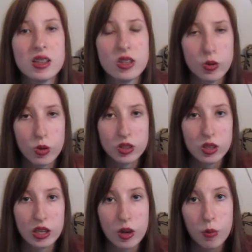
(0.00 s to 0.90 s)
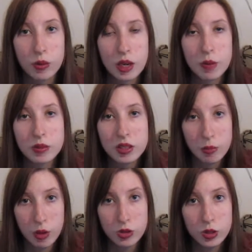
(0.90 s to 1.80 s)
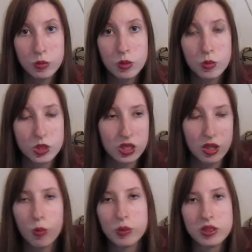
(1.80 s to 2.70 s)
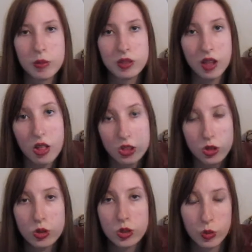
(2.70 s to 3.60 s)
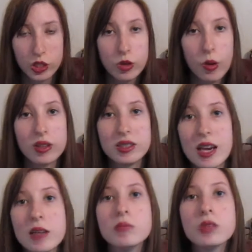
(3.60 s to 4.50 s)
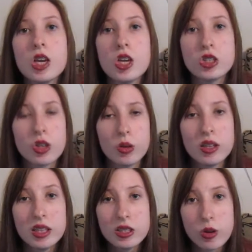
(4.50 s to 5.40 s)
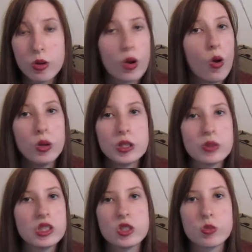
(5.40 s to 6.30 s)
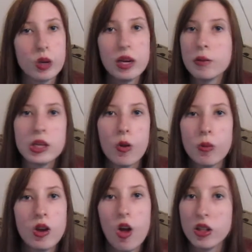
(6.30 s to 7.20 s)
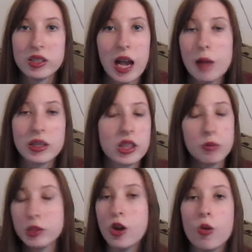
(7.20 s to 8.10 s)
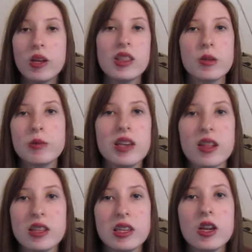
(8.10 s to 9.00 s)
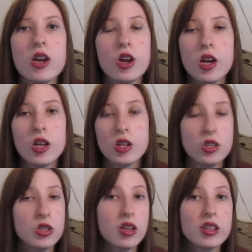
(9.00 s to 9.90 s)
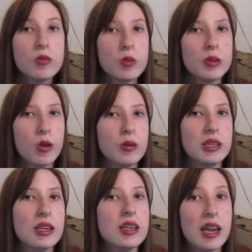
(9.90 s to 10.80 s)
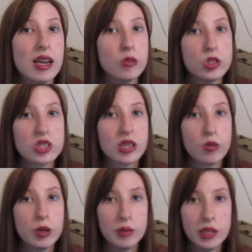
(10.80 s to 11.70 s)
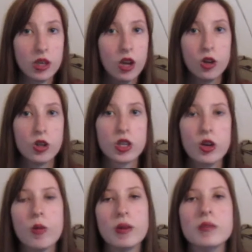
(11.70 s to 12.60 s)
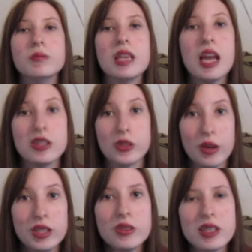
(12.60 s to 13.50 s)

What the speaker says: the door to like open up to the mudroom, which then opens up to the other door to where you go outside. So this door always would just randomly open all the time. Like there'd be no one, there'd be nothing. Nothing would be opening. Yeah, it would just like randomly unhook and open. And so I knew